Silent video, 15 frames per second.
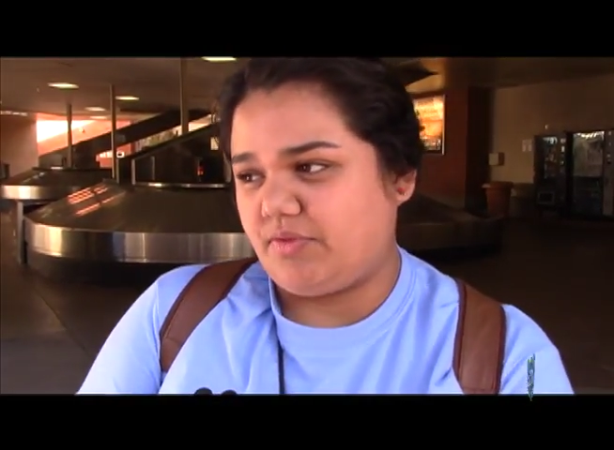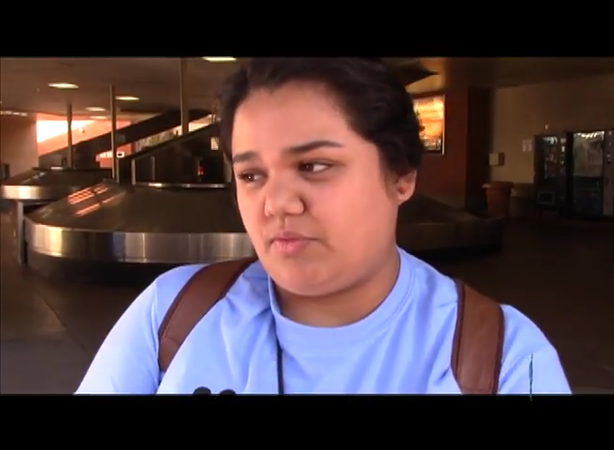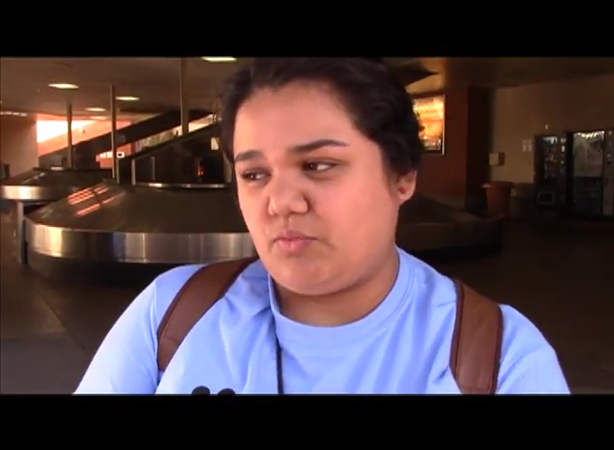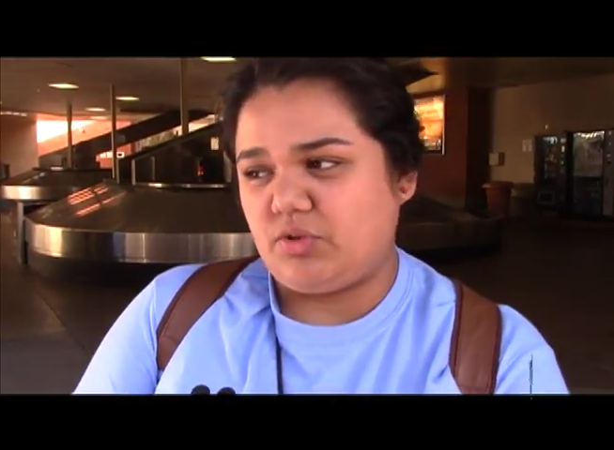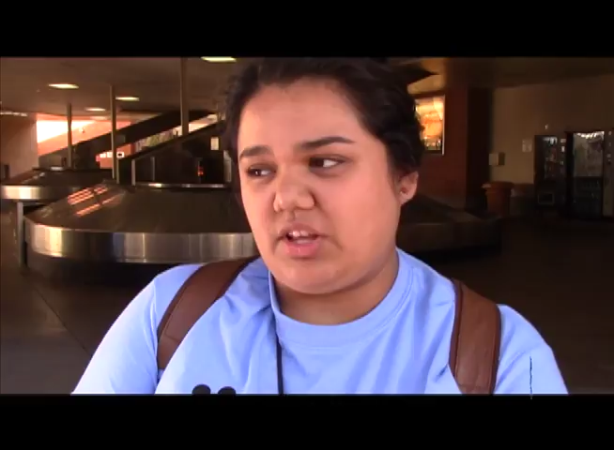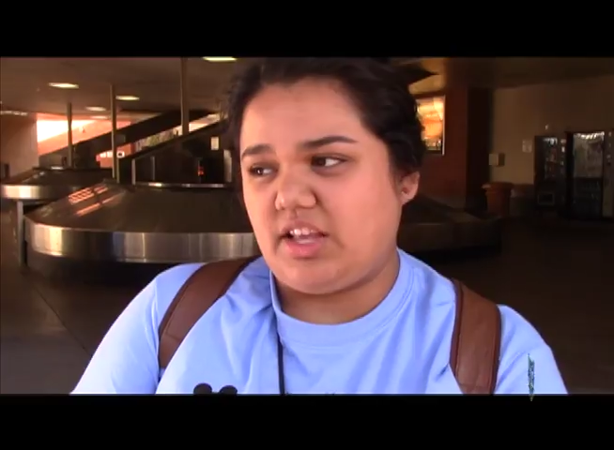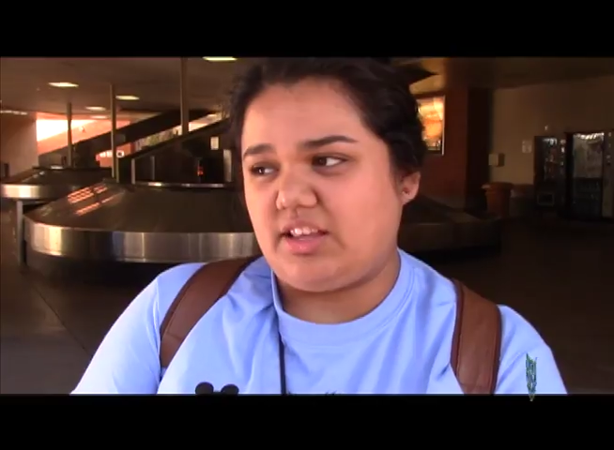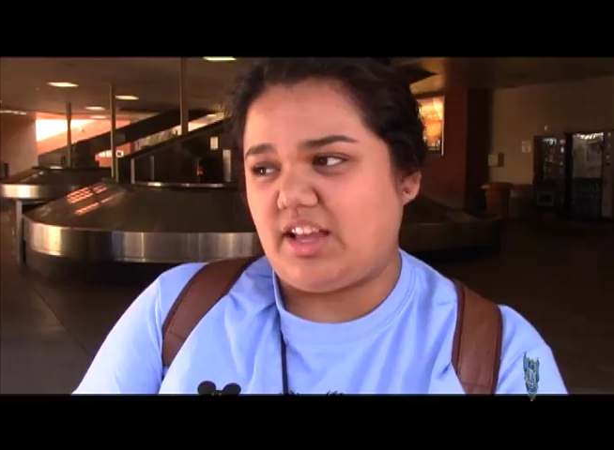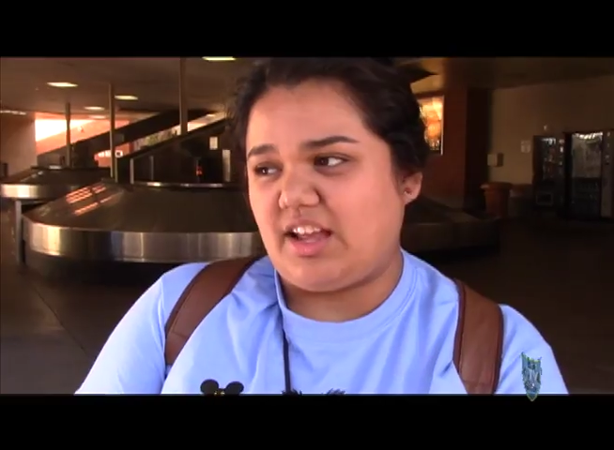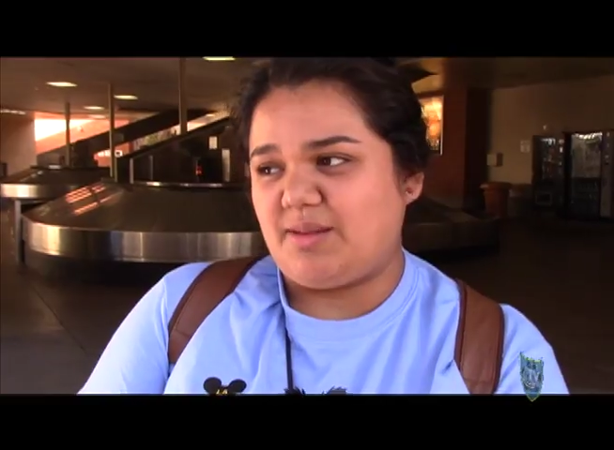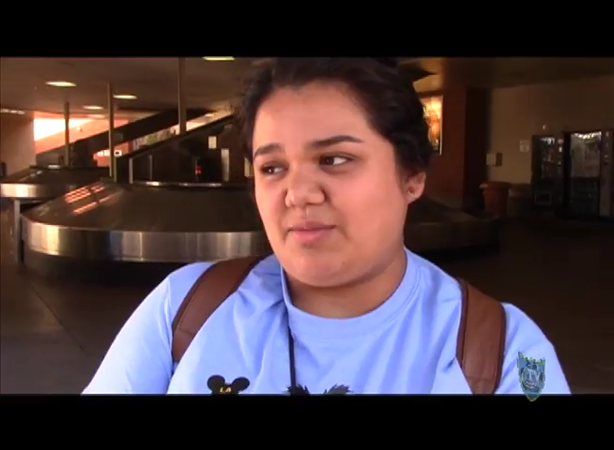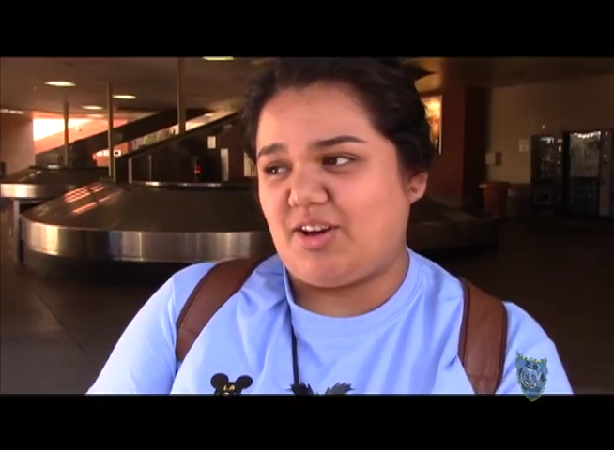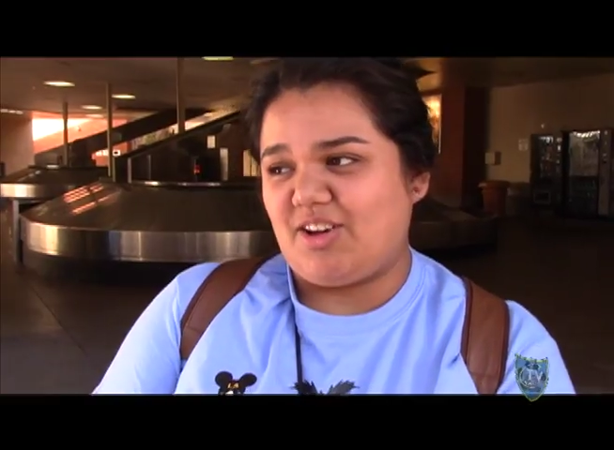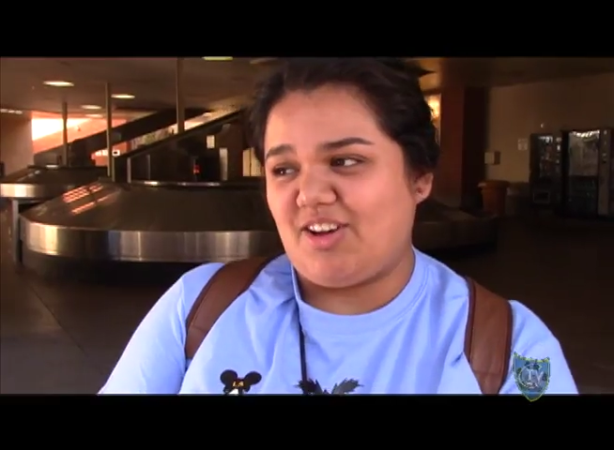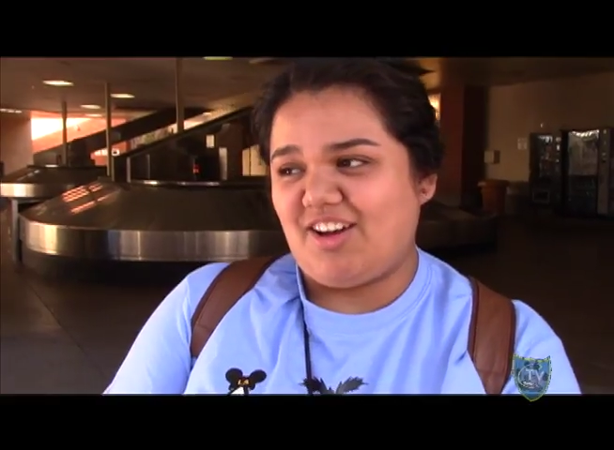I'm really glad
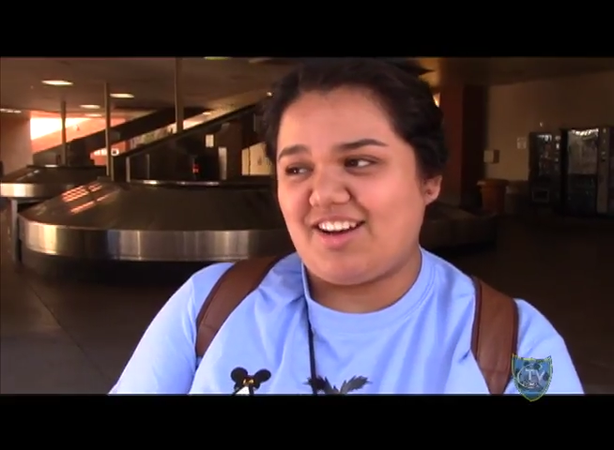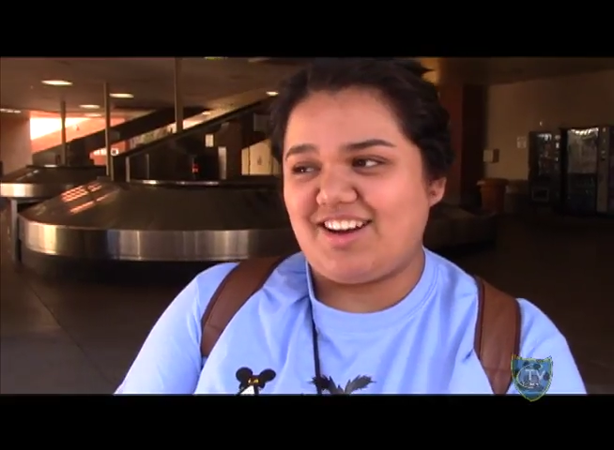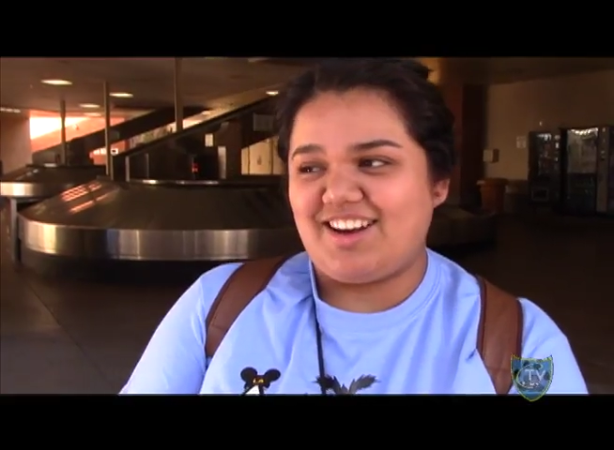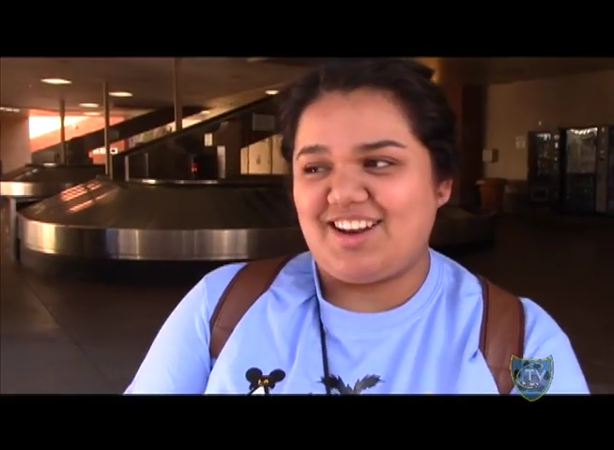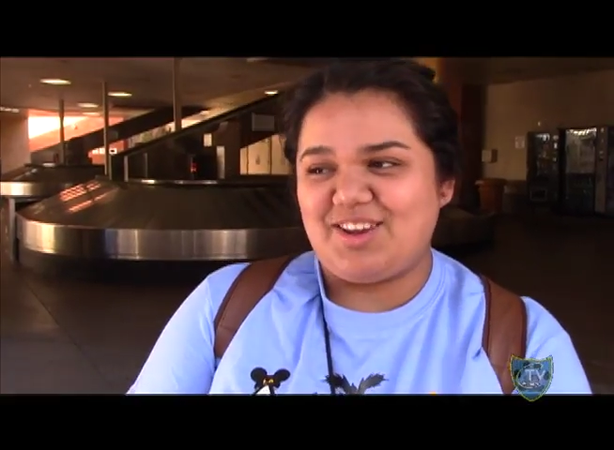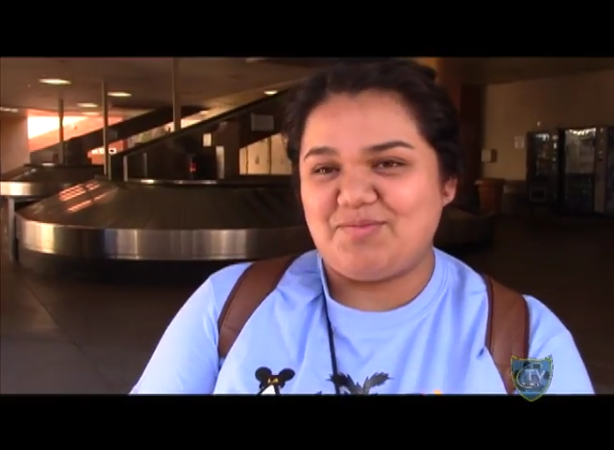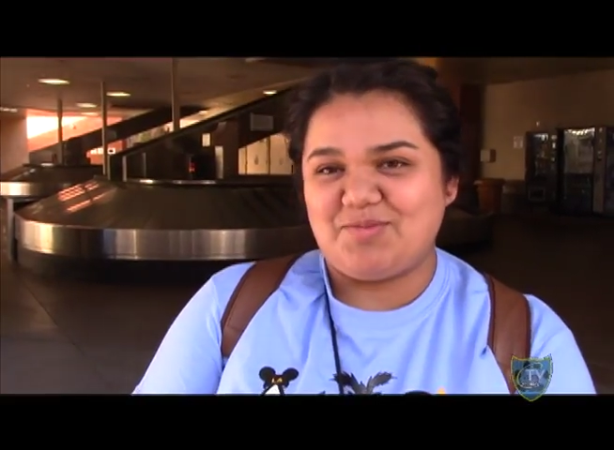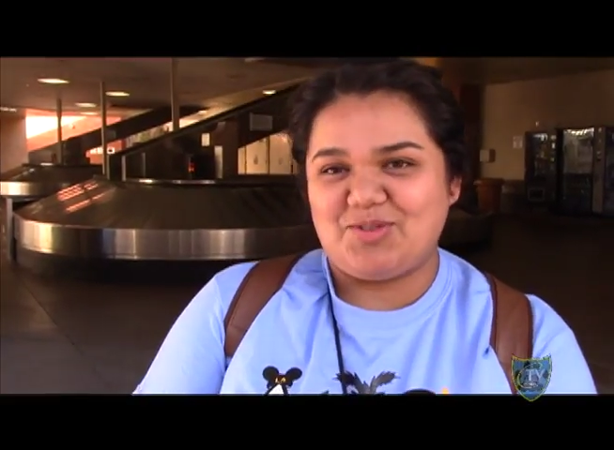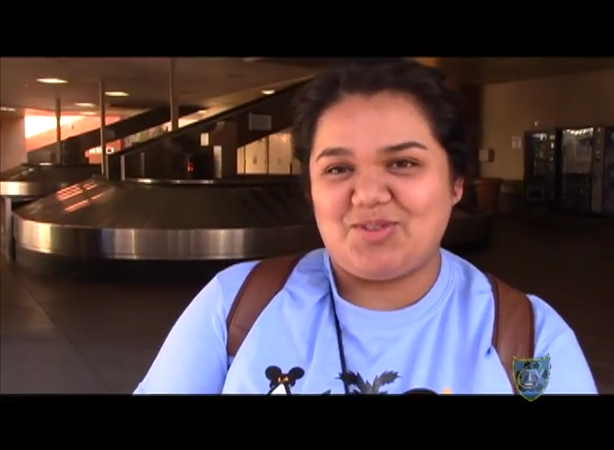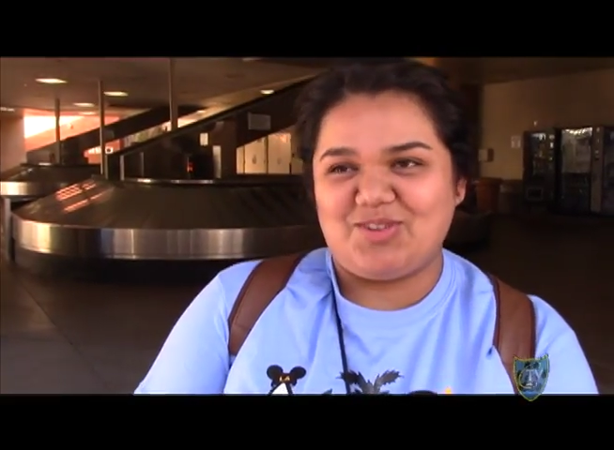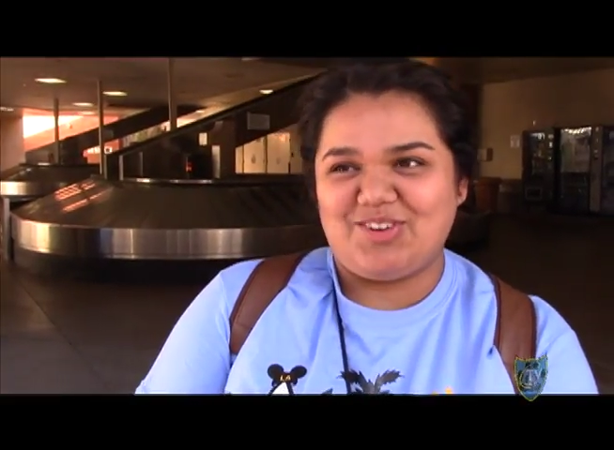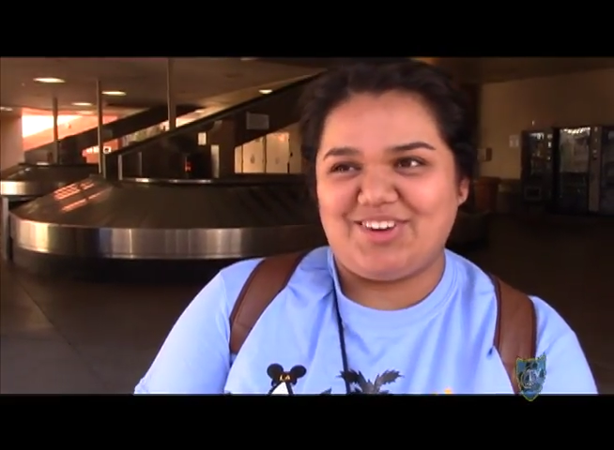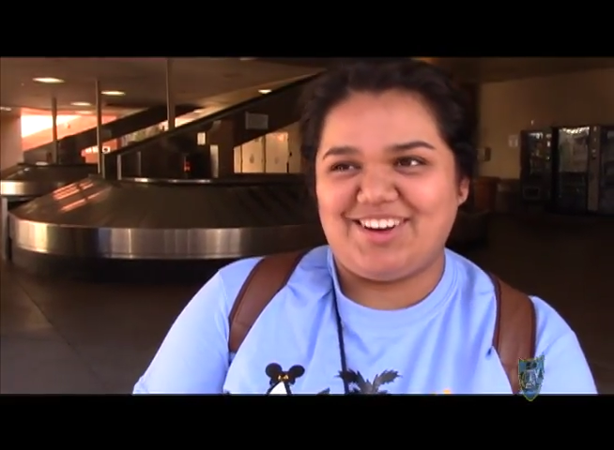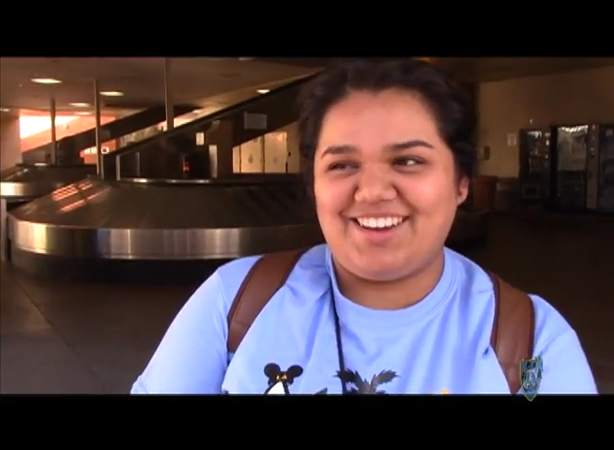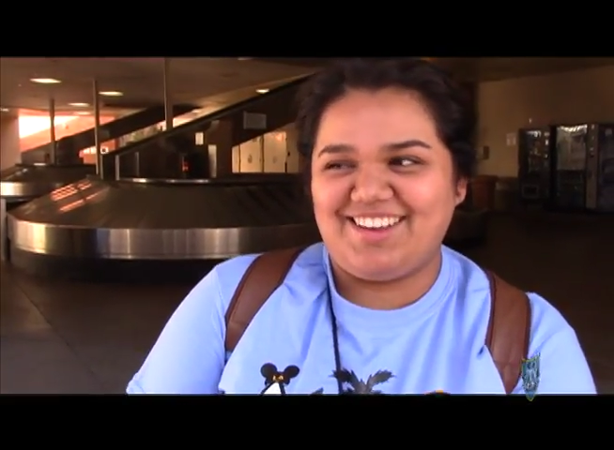I'm not on it
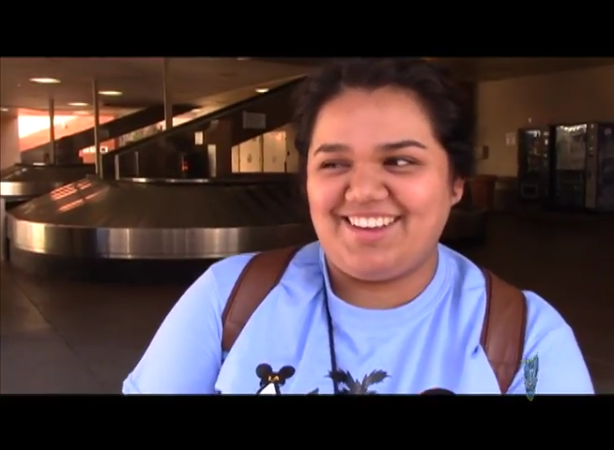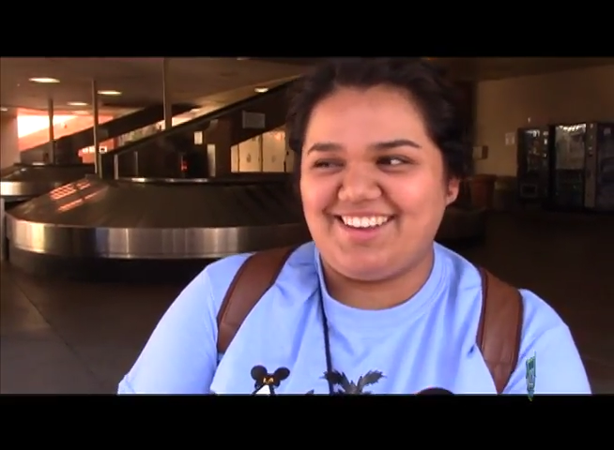anymore.